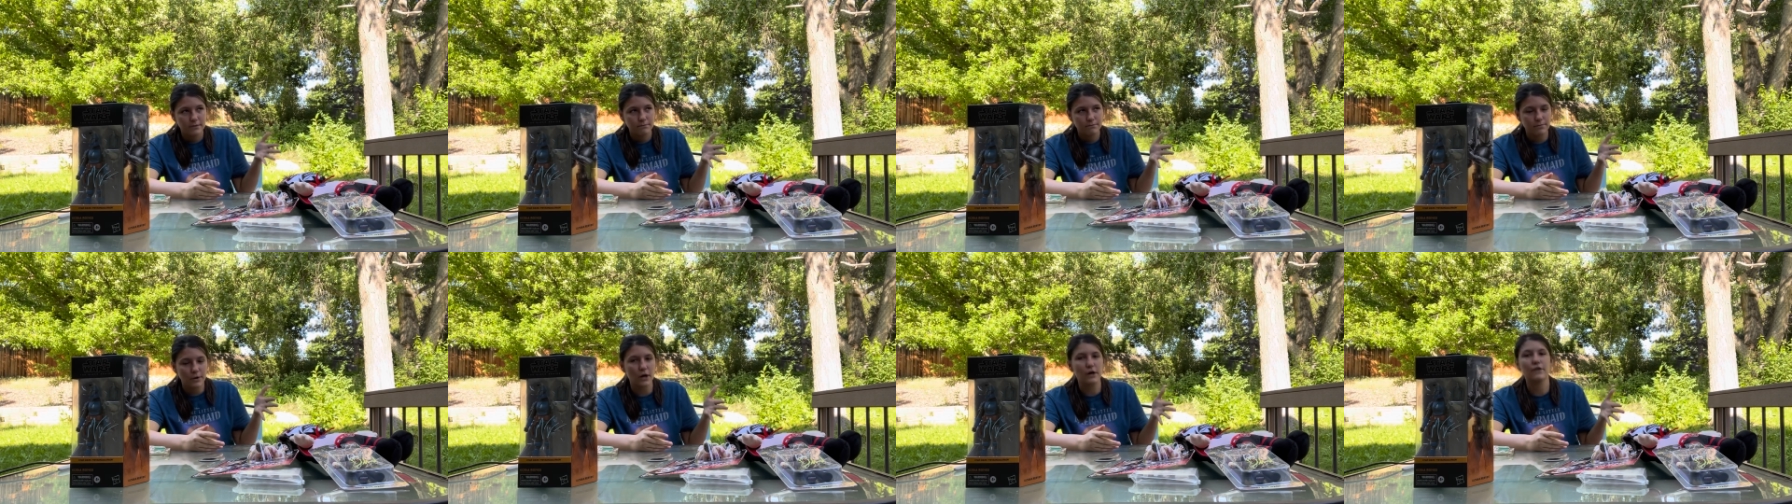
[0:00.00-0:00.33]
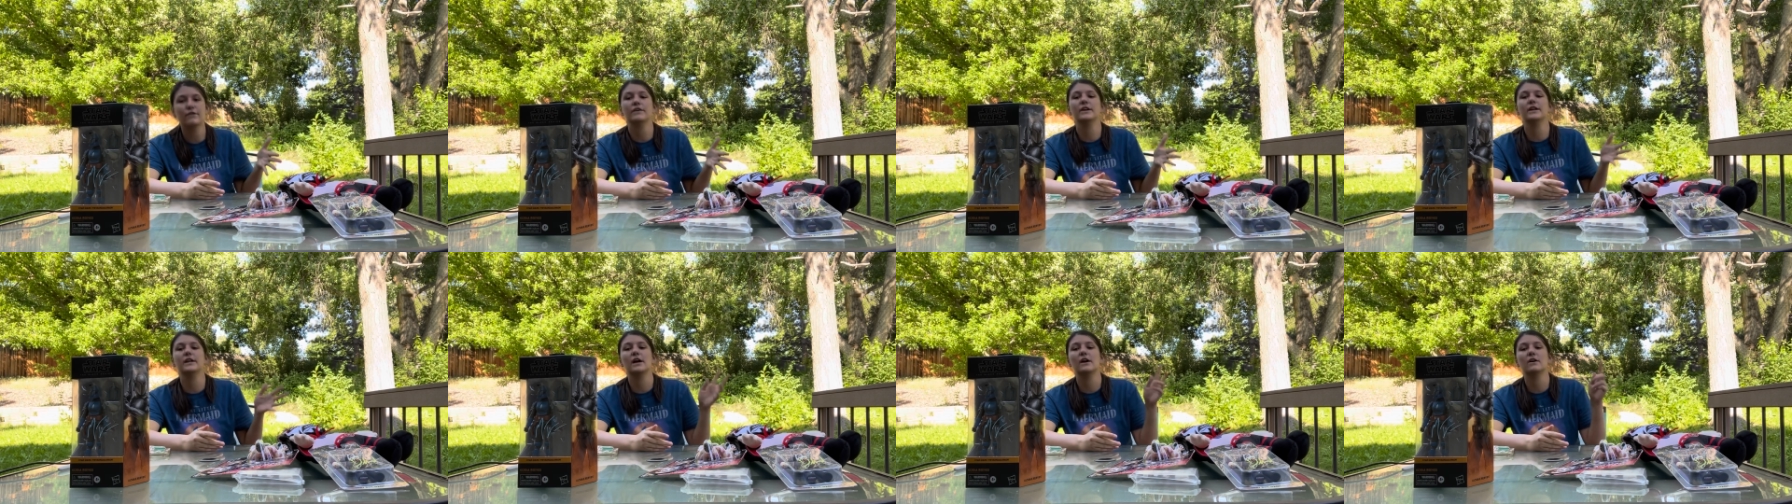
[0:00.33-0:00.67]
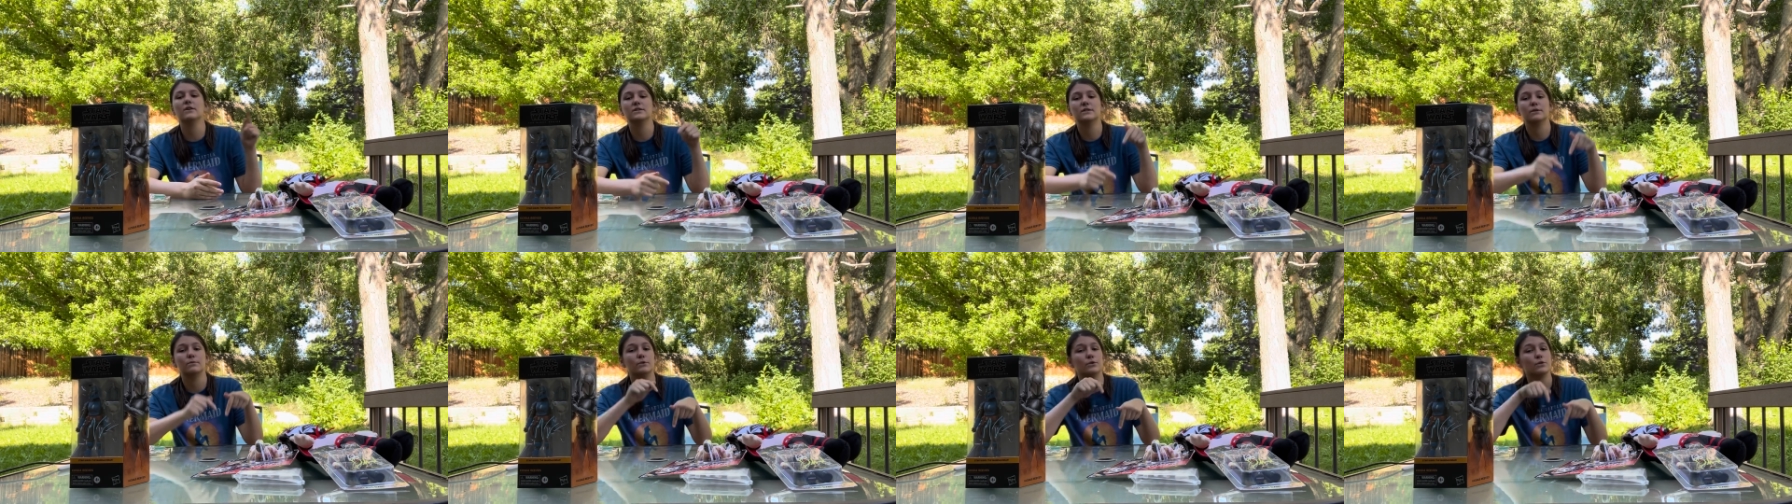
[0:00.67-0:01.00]
book
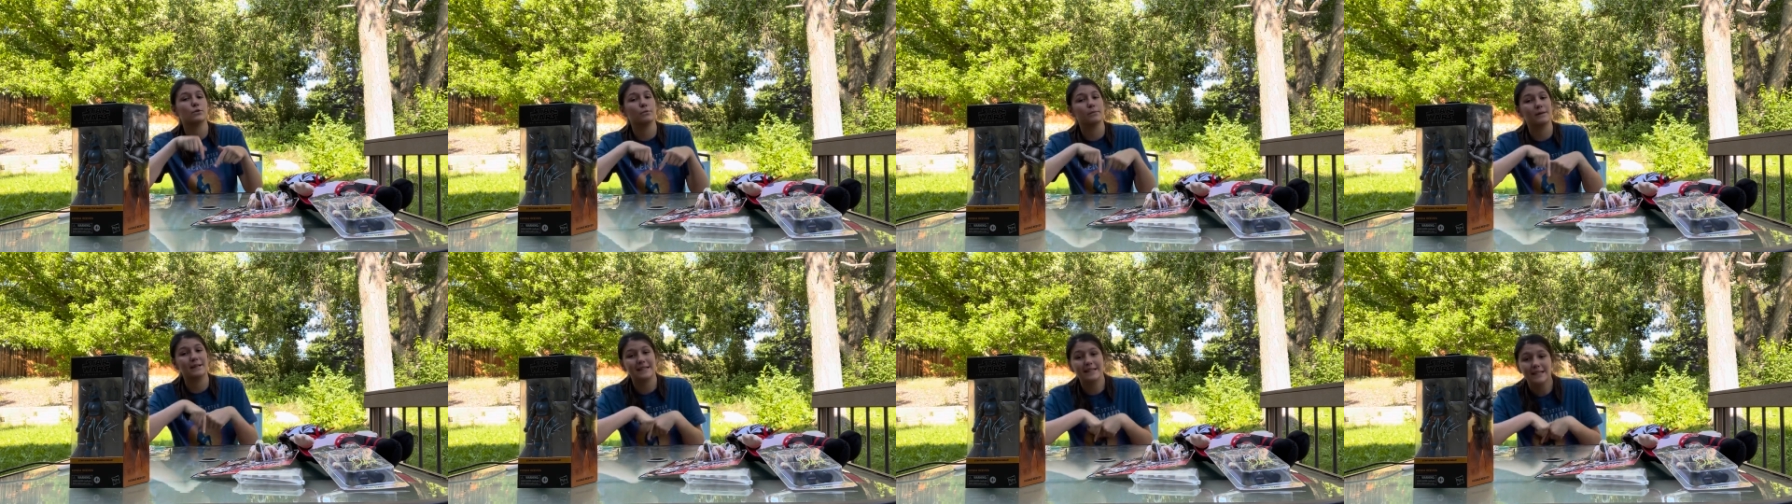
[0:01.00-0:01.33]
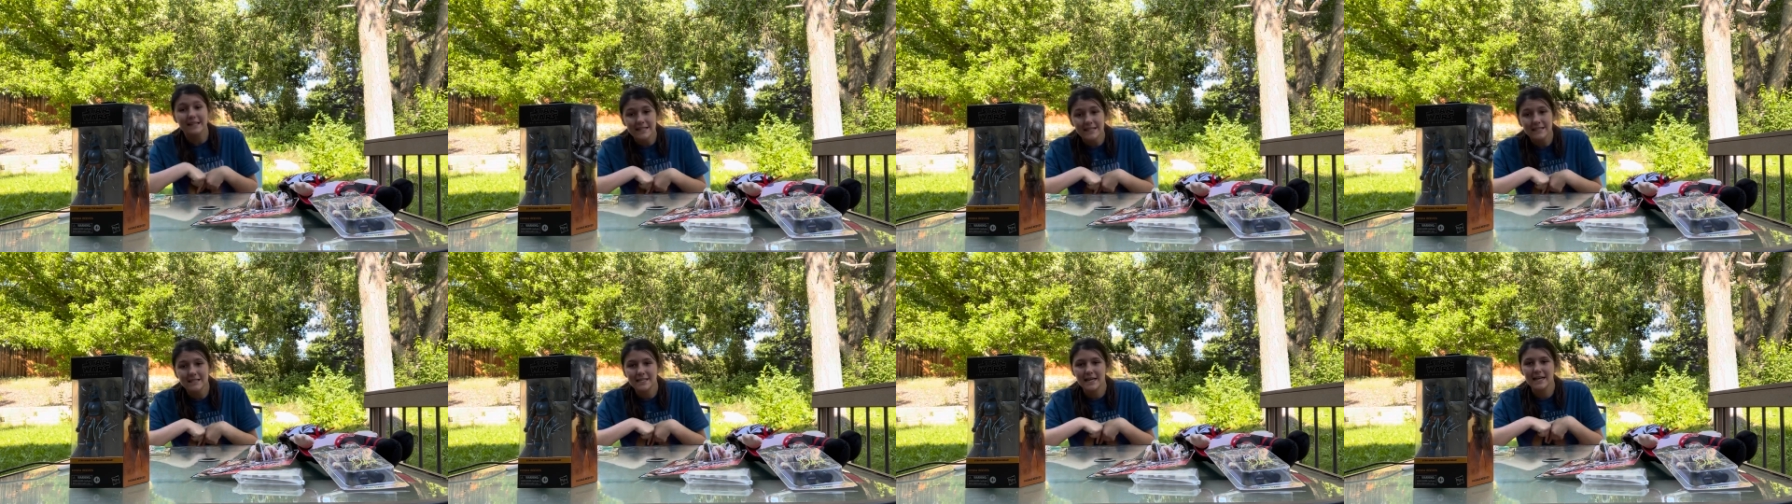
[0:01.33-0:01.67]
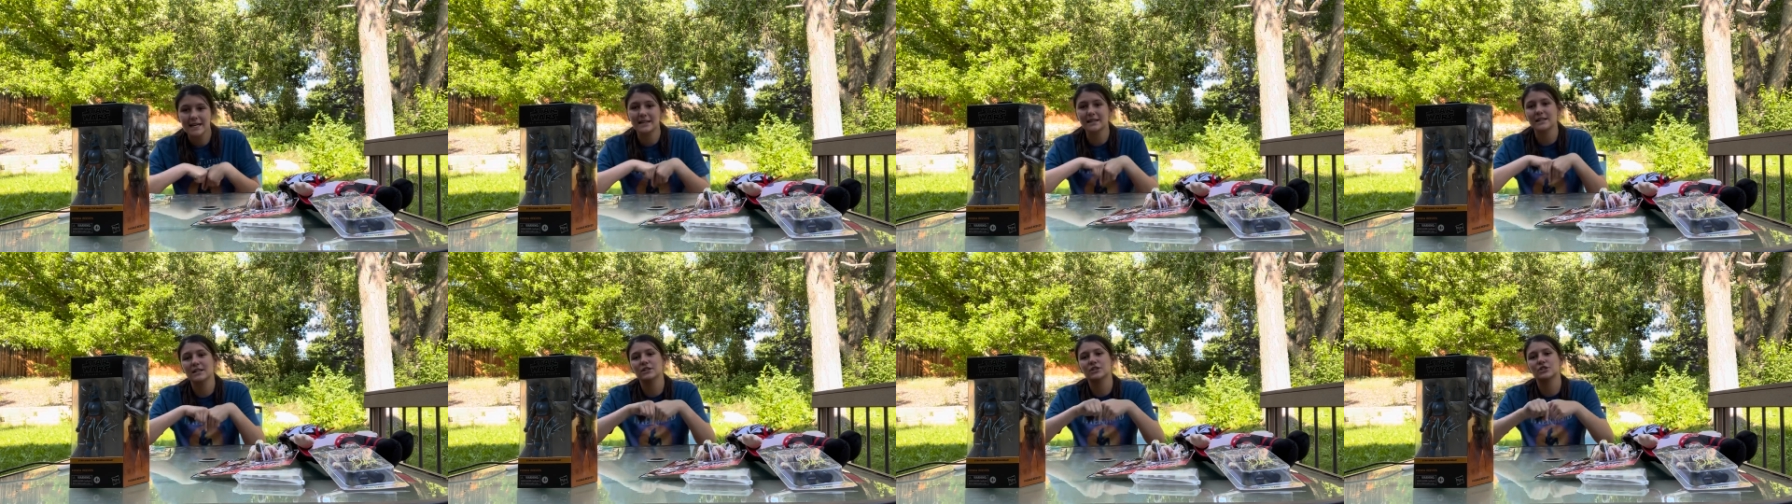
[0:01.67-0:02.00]
videos, which will be linked
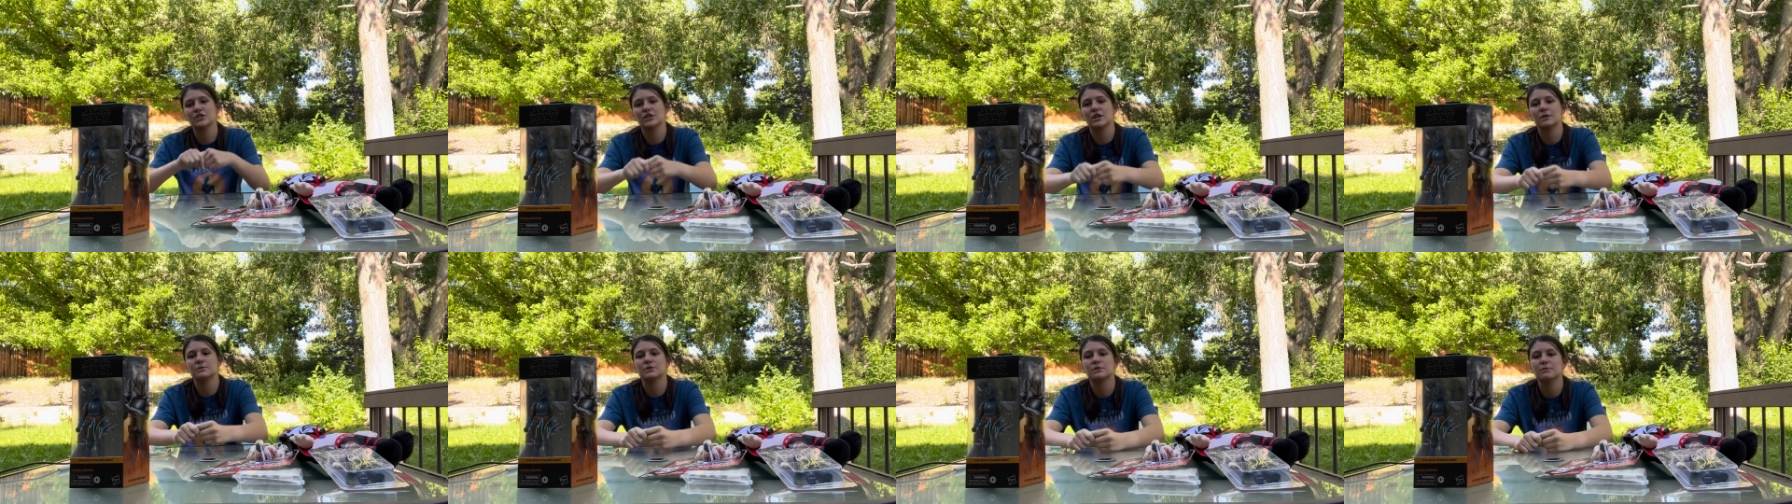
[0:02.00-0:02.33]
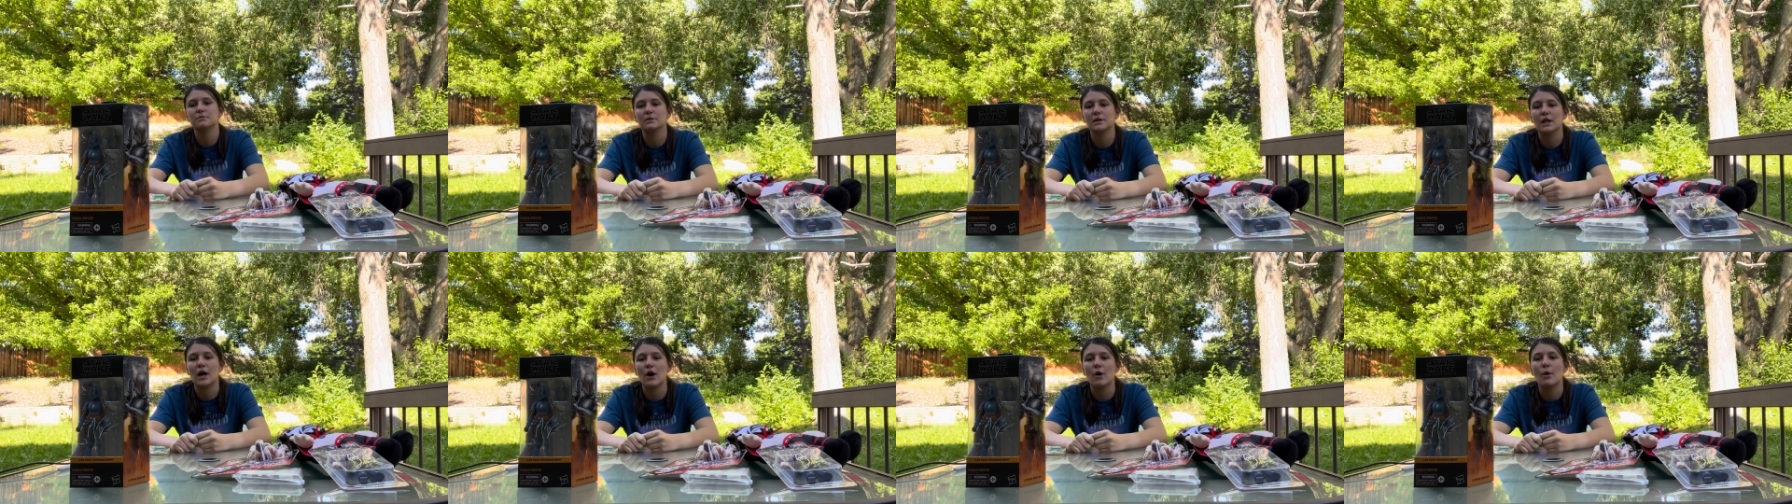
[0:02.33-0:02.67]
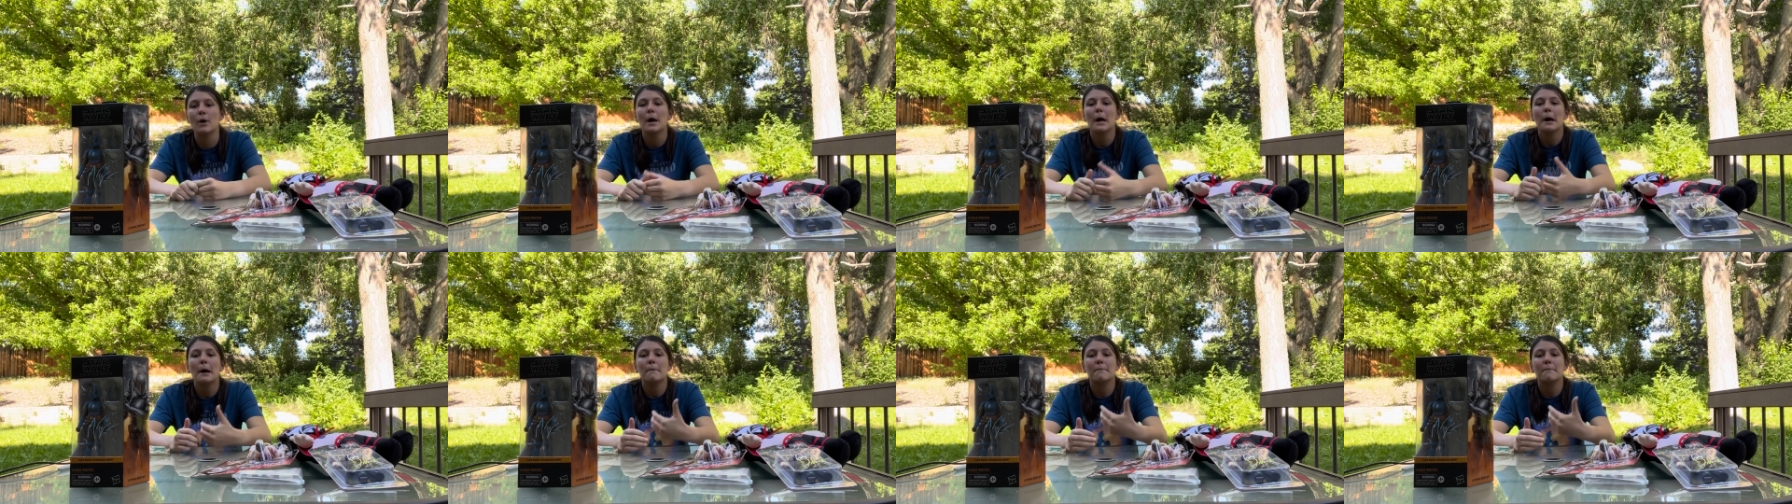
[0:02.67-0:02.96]
in the description below,